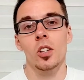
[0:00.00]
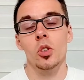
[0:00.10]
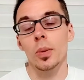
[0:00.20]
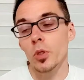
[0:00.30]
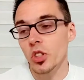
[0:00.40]

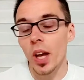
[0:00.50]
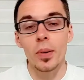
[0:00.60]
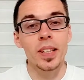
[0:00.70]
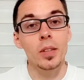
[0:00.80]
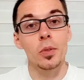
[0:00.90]
So he was
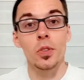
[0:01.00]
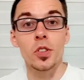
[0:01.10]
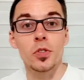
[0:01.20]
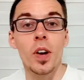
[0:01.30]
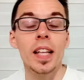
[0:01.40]
sharing that with
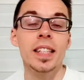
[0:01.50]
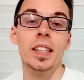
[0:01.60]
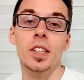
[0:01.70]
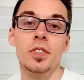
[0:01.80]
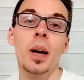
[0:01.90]
his friends
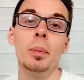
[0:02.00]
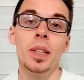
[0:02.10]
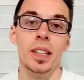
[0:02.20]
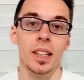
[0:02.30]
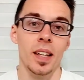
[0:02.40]
and his
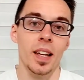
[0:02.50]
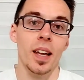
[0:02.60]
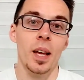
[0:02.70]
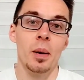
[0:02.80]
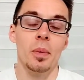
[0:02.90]
family.
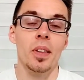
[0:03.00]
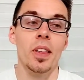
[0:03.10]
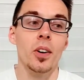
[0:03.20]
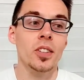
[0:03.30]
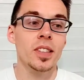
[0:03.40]
But
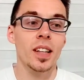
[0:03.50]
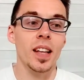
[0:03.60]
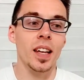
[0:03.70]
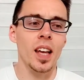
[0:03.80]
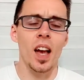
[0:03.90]
they all said
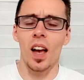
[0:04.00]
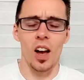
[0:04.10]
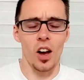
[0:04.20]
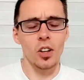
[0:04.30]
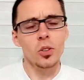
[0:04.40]
like,
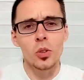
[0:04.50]
are you